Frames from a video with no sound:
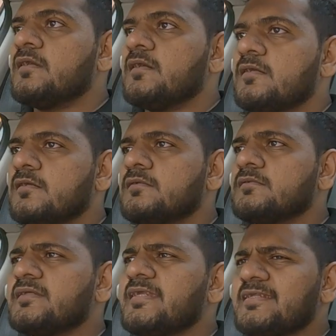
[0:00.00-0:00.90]
uh,
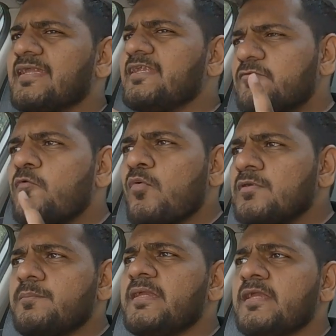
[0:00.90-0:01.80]
it, it
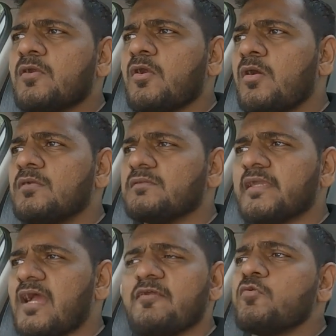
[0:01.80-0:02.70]
won't be call
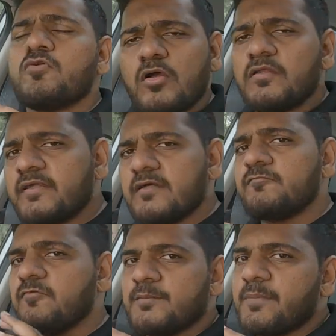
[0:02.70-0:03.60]
like i won't call it a
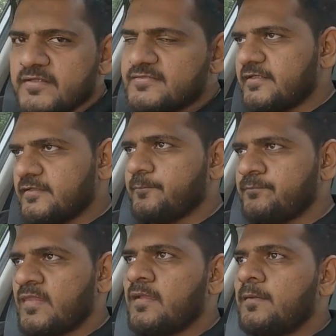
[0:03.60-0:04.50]
one pedal setup
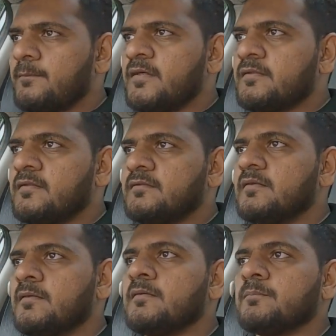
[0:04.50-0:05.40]
but the